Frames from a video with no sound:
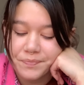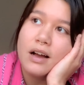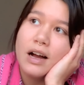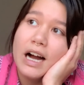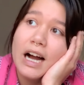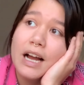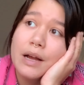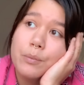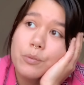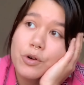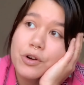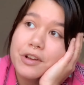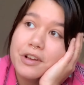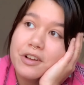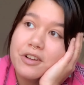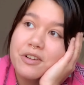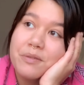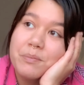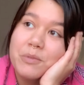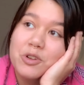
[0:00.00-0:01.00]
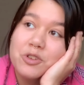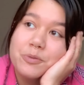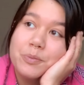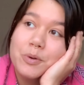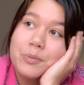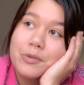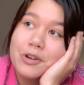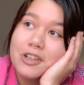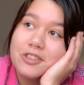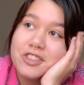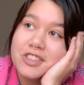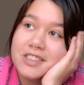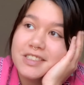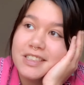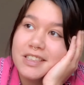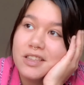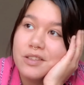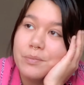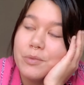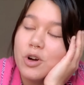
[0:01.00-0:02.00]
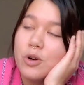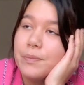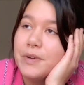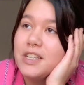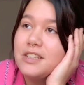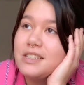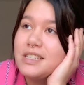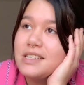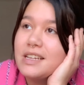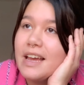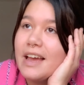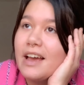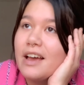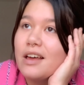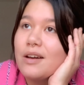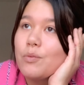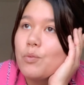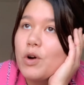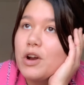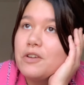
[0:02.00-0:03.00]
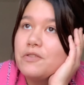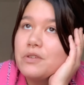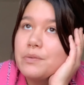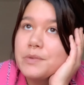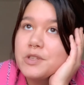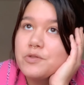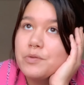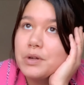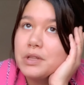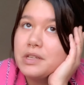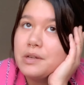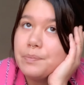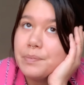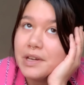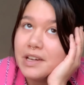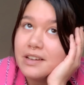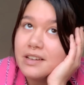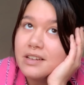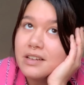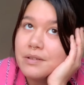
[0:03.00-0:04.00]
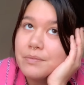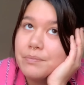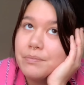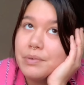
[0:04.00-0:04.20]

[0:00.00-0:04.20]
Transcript: I'm working on multiple projects at the moment and one of them is really big,